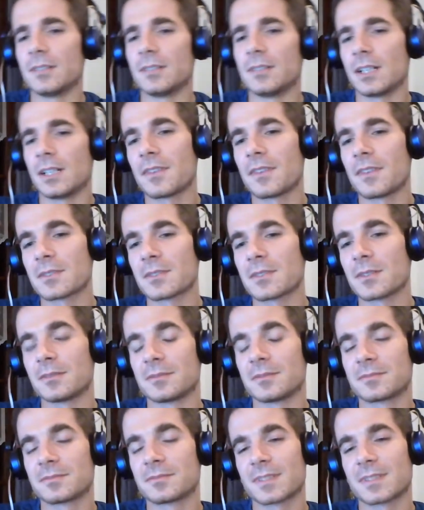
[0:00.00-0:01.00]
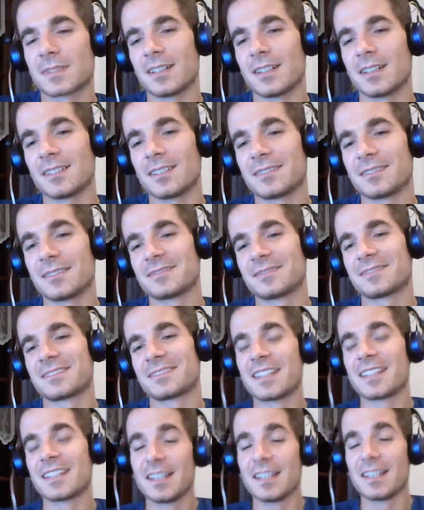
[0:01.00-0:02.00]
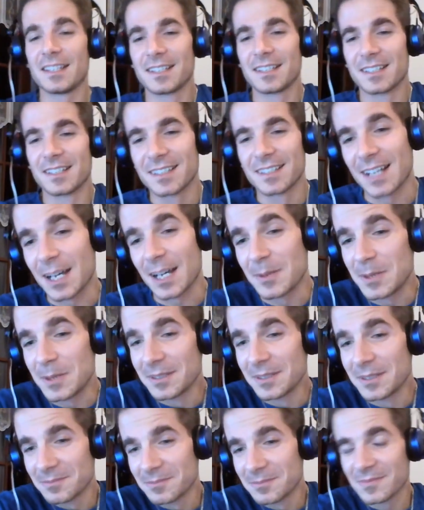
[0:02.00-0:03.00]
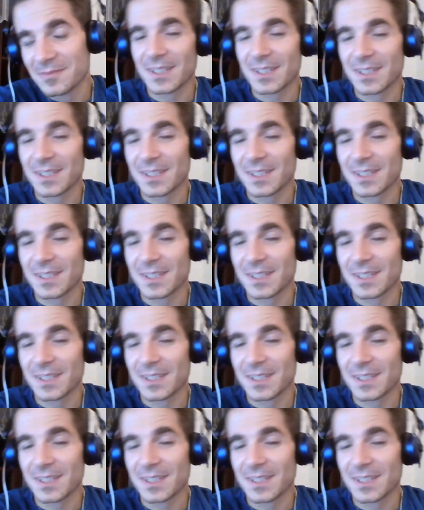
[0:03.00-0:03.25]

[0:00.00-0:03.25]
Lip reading: I don't think so. I mean,